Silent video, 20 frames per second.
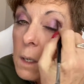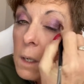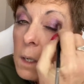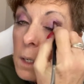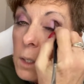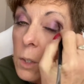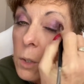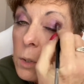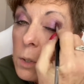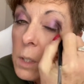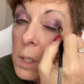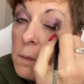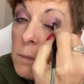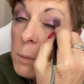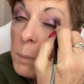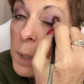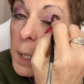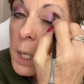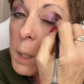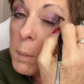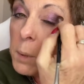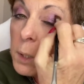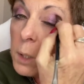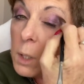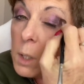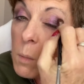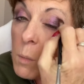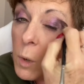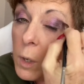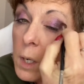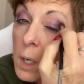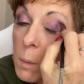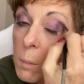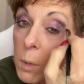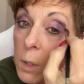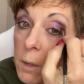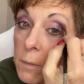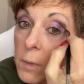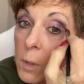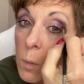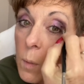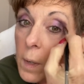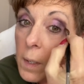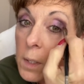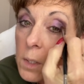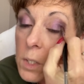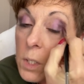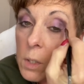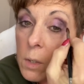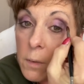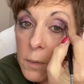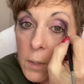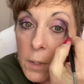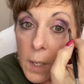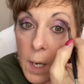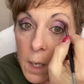You could even pick up a little more Nimble if you wanted to, if